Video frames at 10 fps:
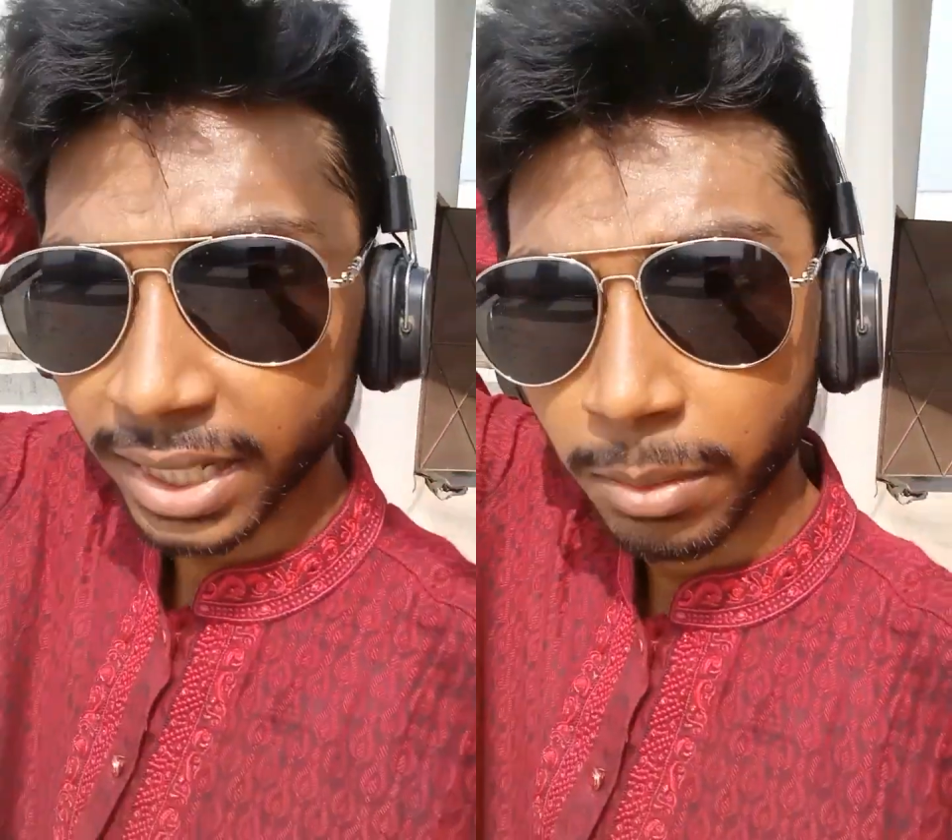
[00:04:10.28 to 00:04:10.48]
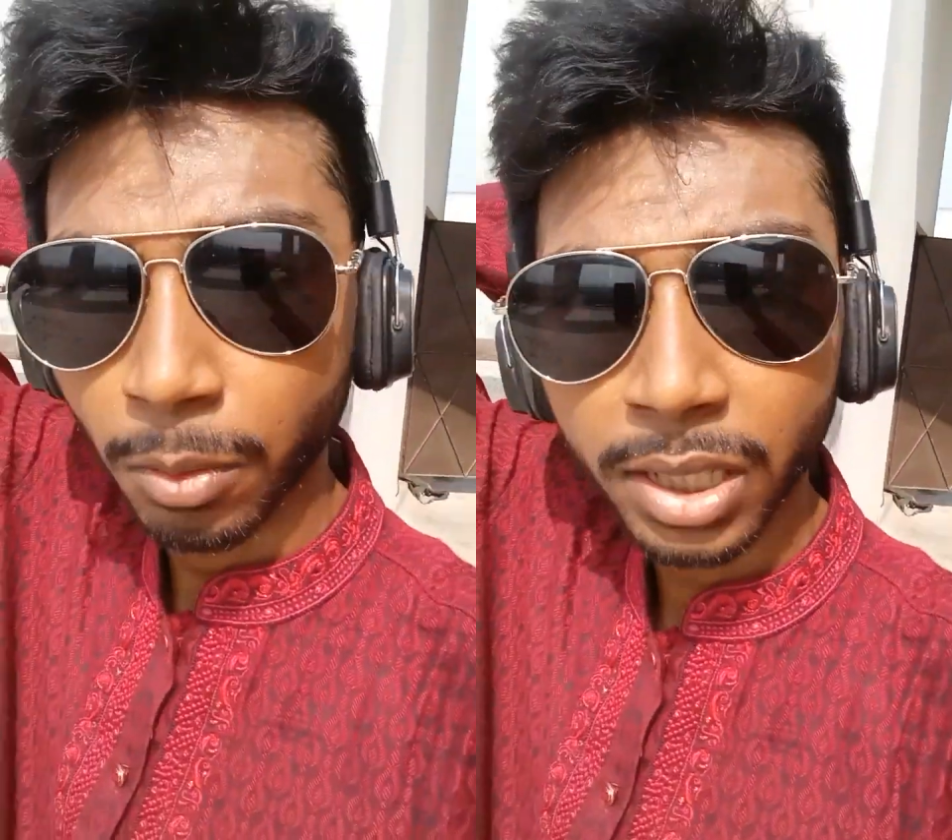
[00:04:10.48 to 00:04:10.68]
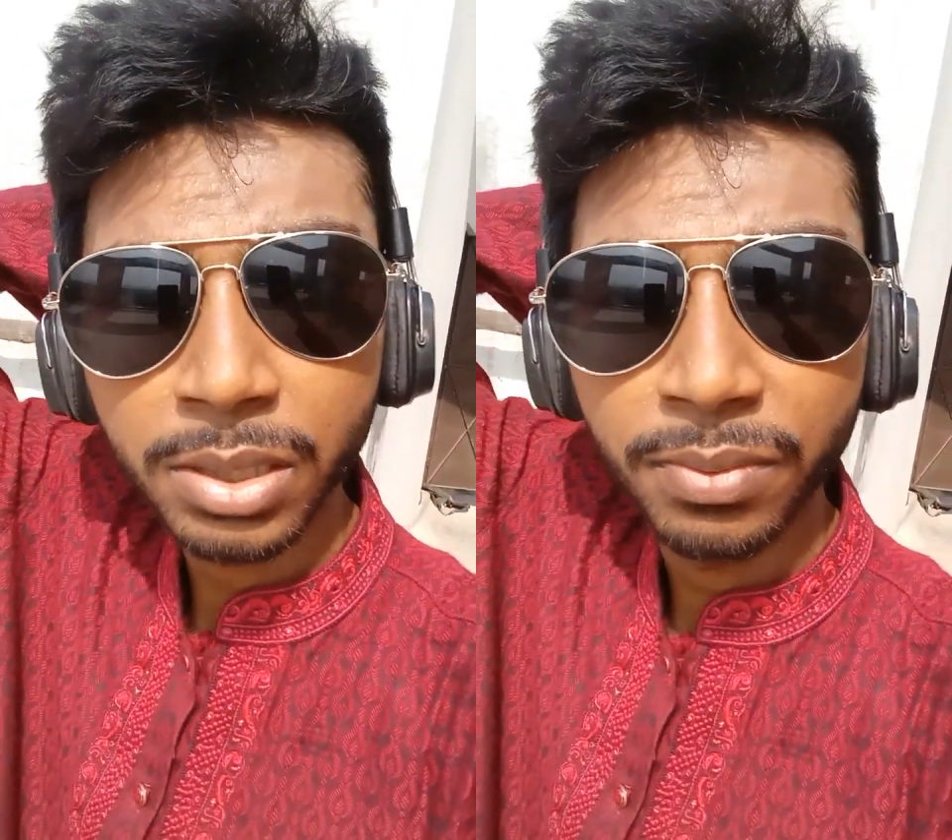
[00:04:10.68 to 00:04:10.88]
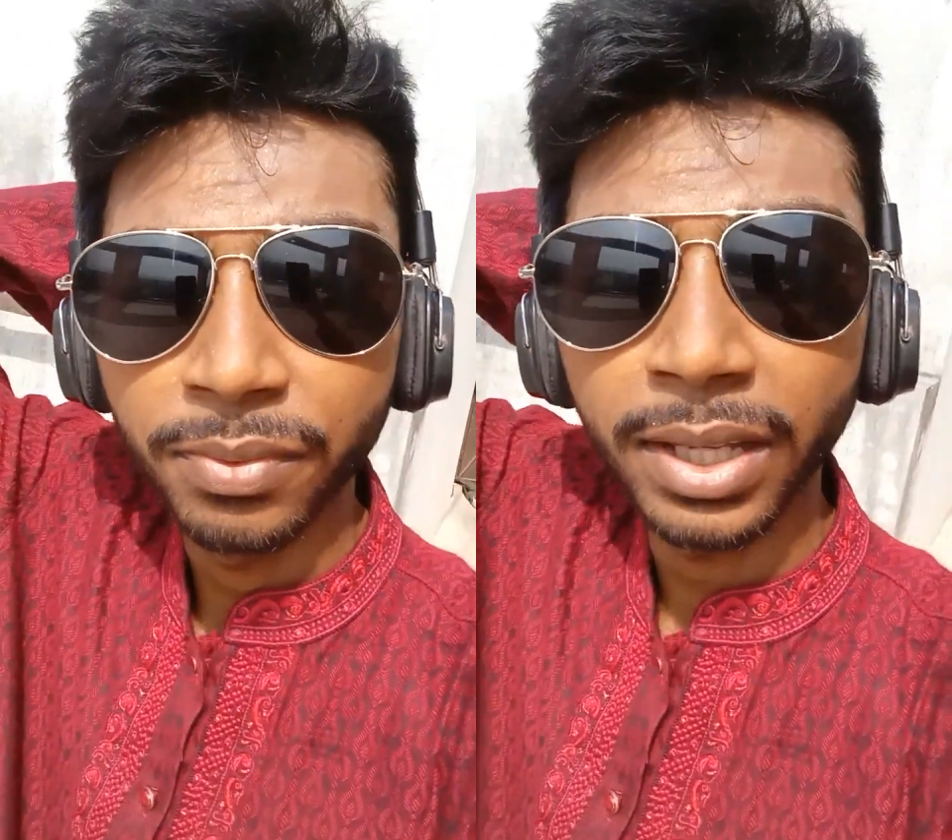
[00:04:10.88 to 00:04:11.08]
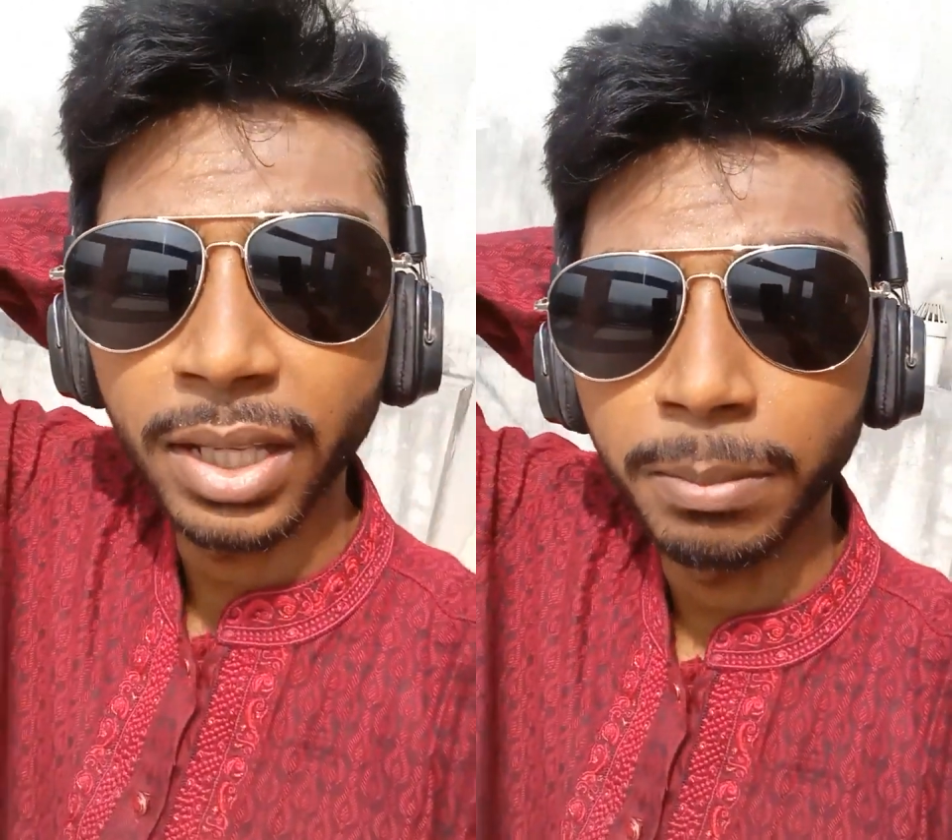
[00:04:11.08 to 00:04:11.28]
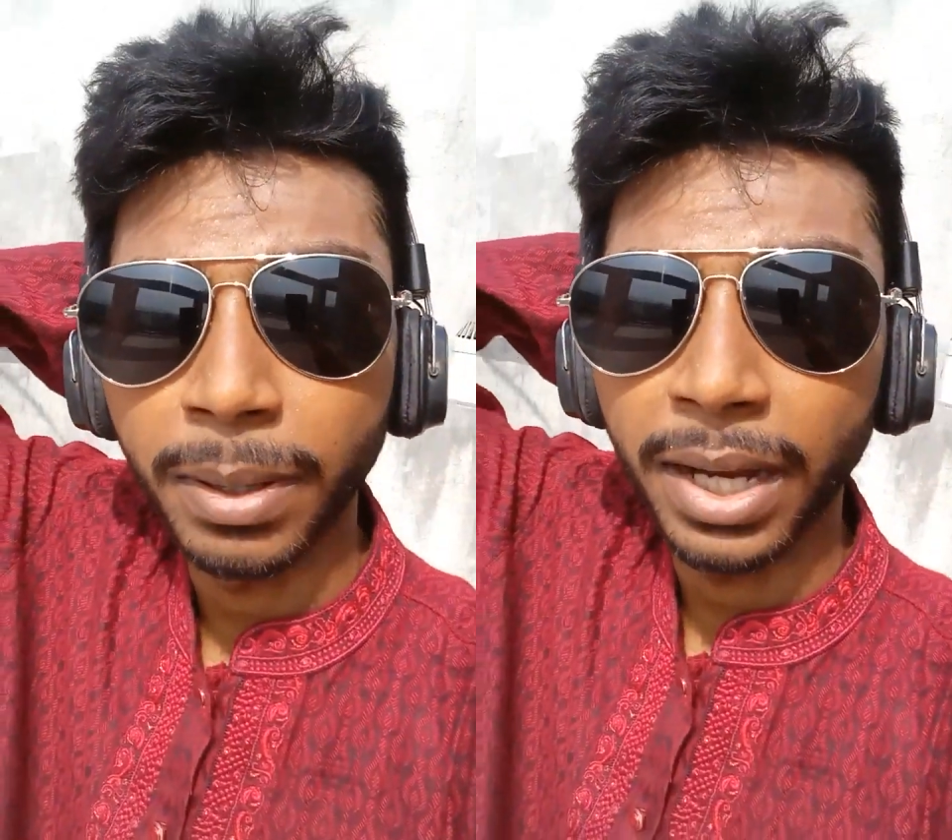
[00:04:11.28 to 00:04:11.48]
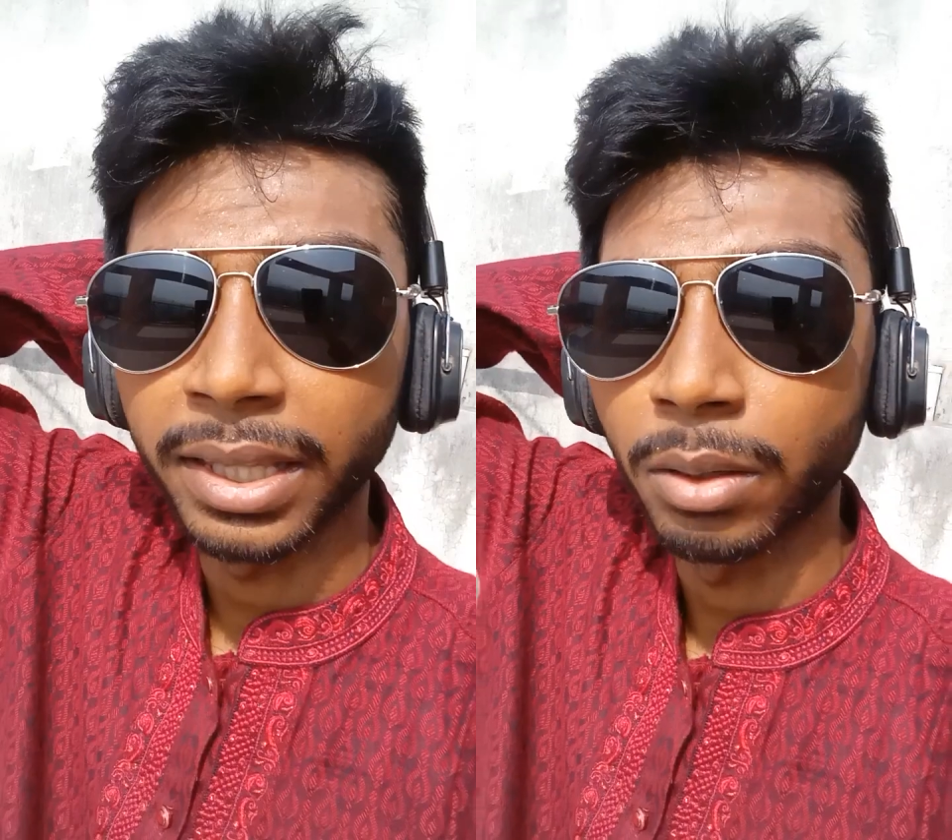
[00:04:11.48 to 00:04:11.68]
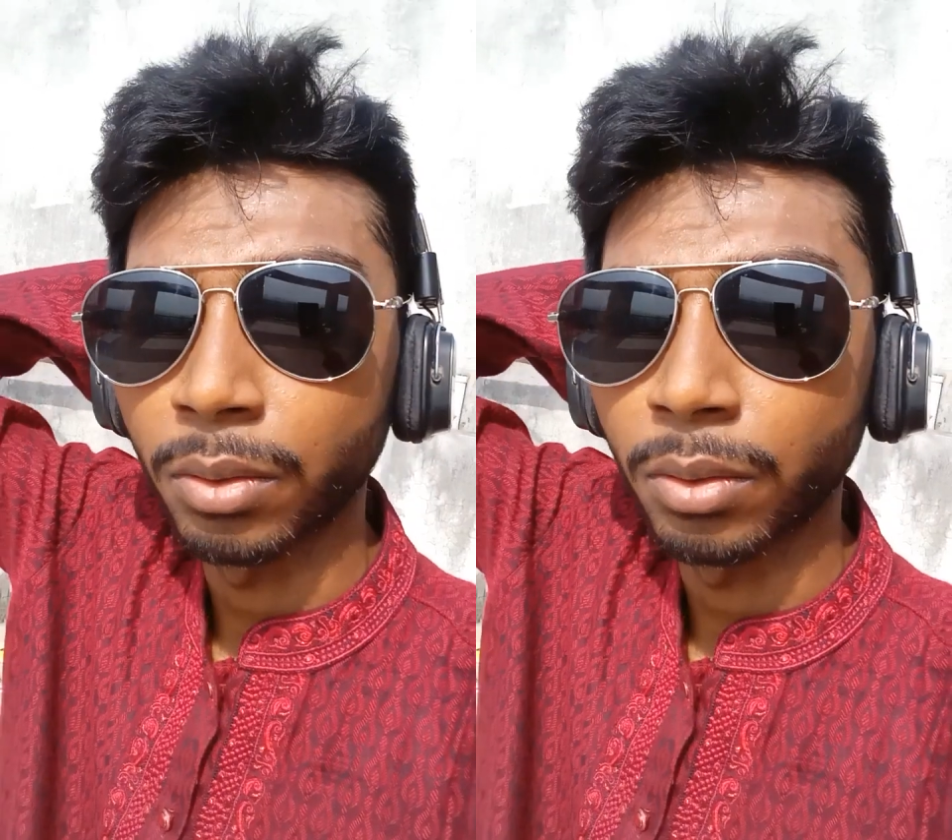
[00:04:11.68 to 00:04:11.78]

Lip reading: what is filth by the